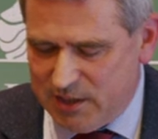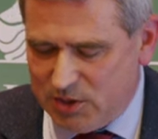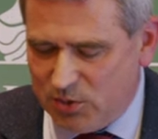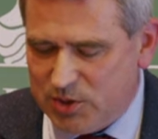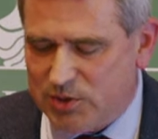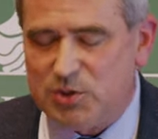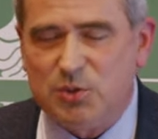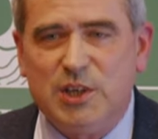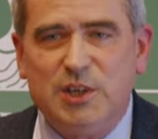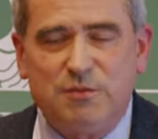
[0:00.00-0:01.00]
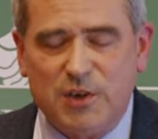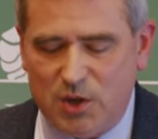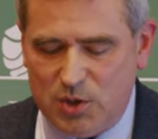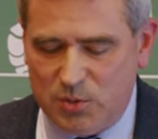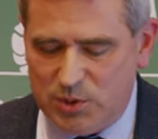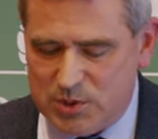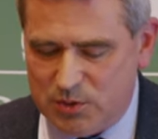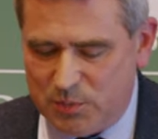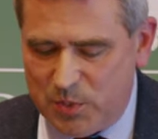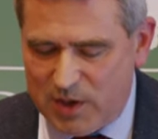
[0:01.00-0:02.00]
in order to give rules
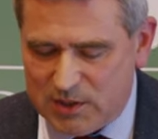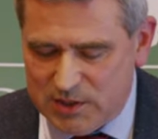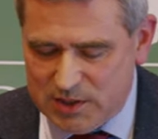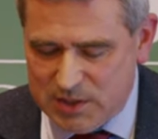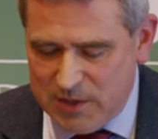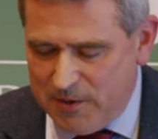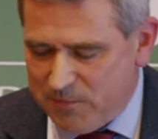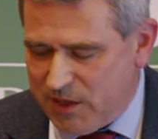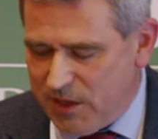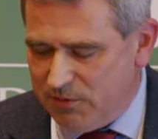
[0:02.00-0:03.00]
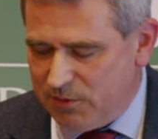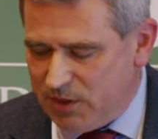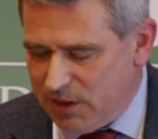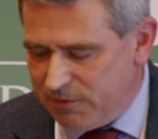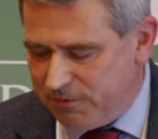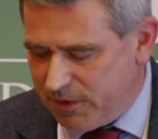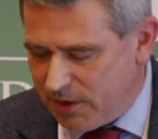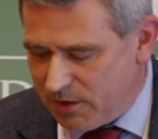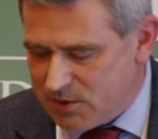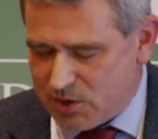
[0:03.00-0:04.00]
to the parties, even if
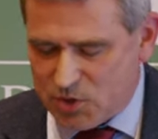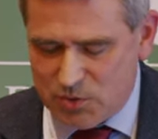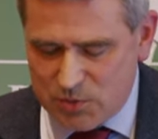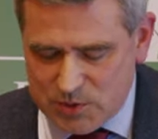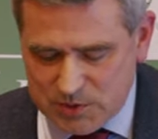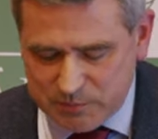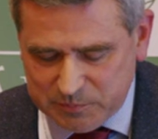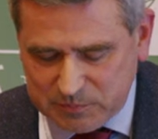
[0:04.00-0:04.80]
such rules